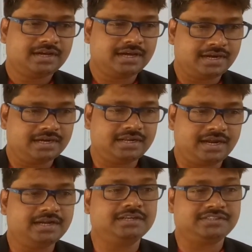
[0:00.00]
Current
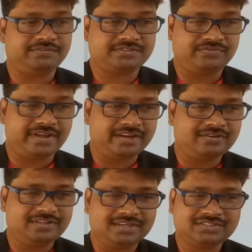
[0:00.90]
and its effects. Very
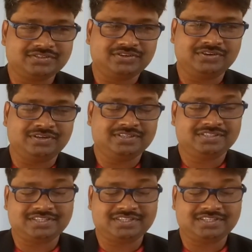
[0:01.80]
good, that's good.